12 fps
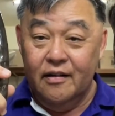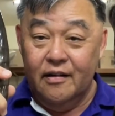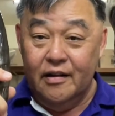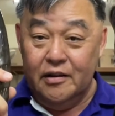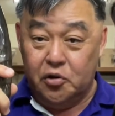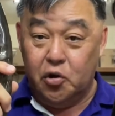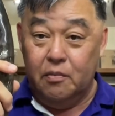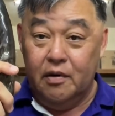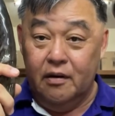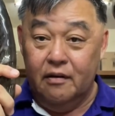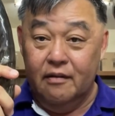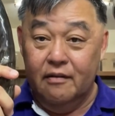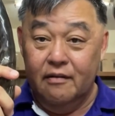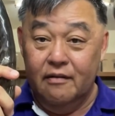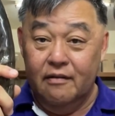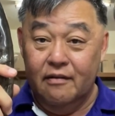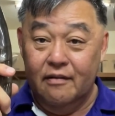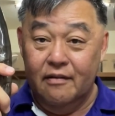instrument,
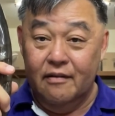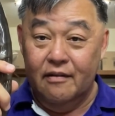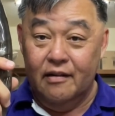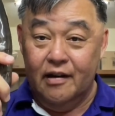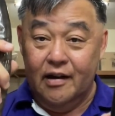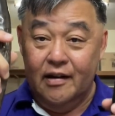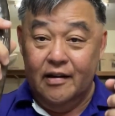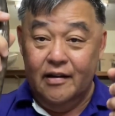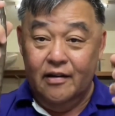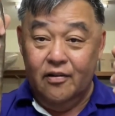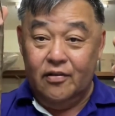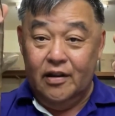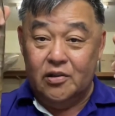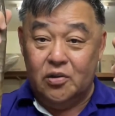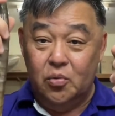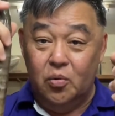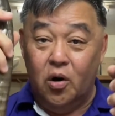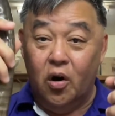yeah, of these
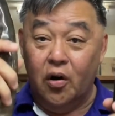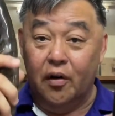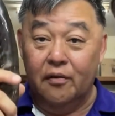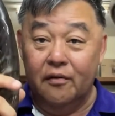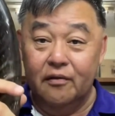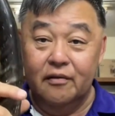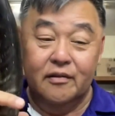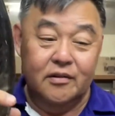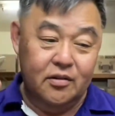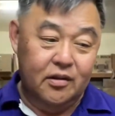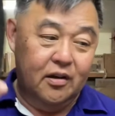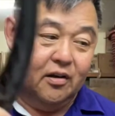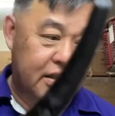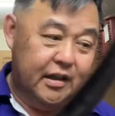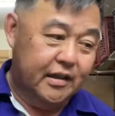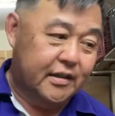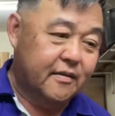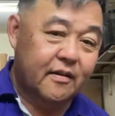two horn. So the Lord
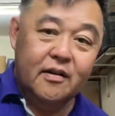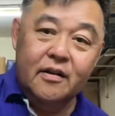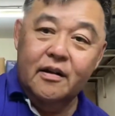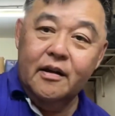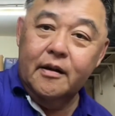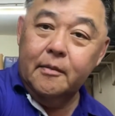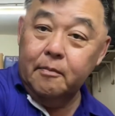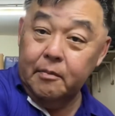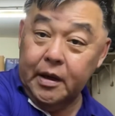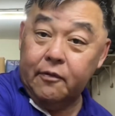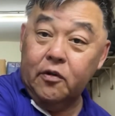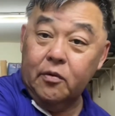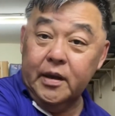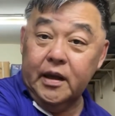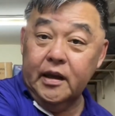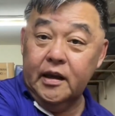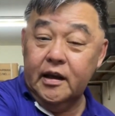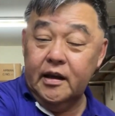says, make for me
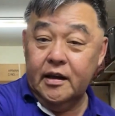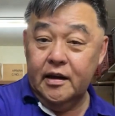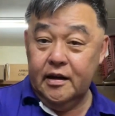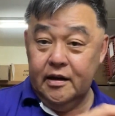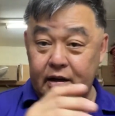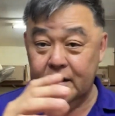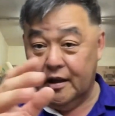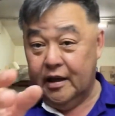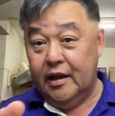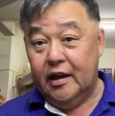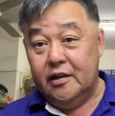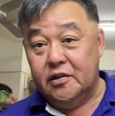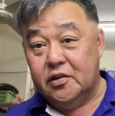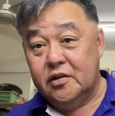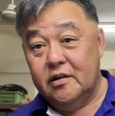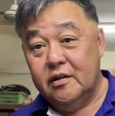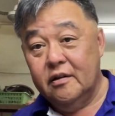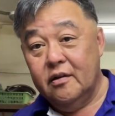the Gideon's
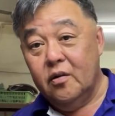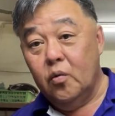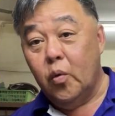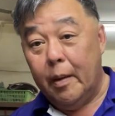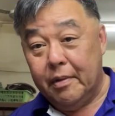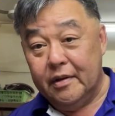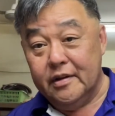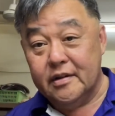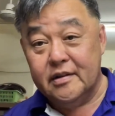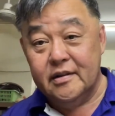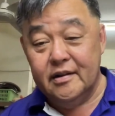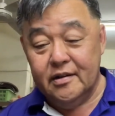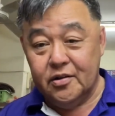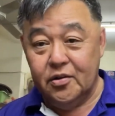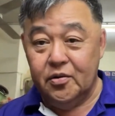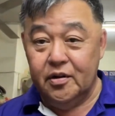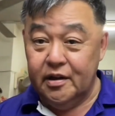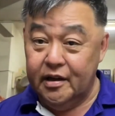weapons.
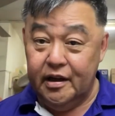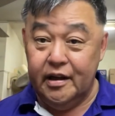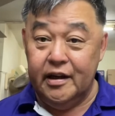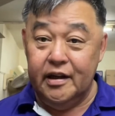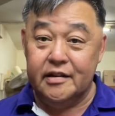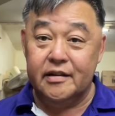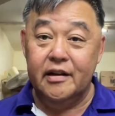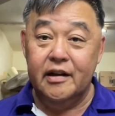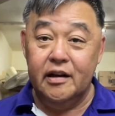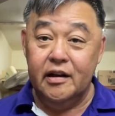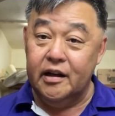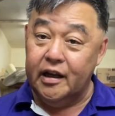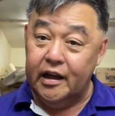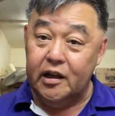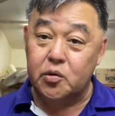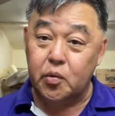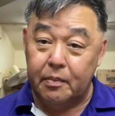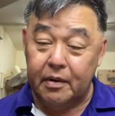So here it is, the
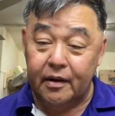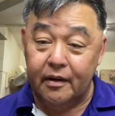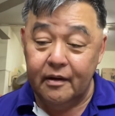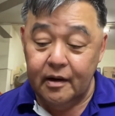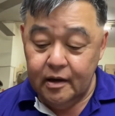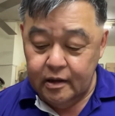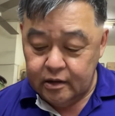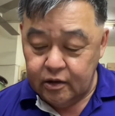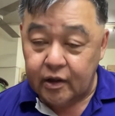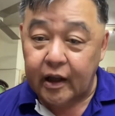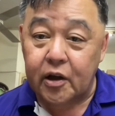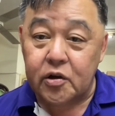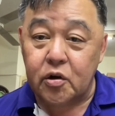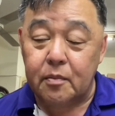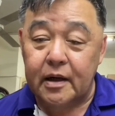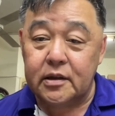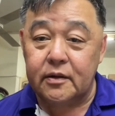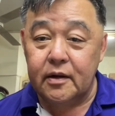Gideon's weapon. So thank you so
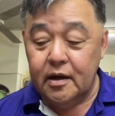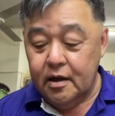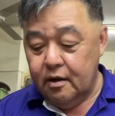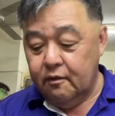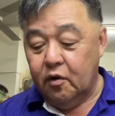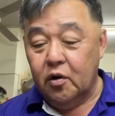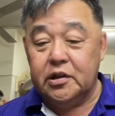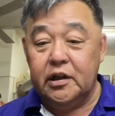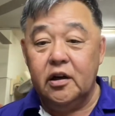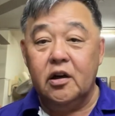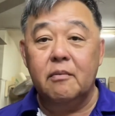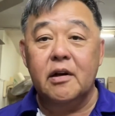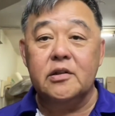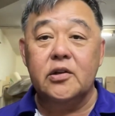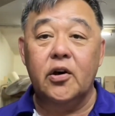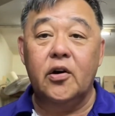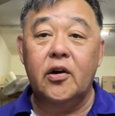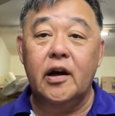much for watching. God bless
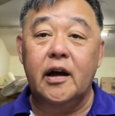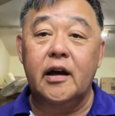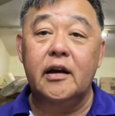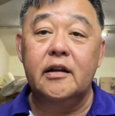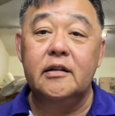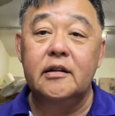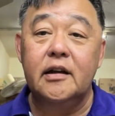you all, and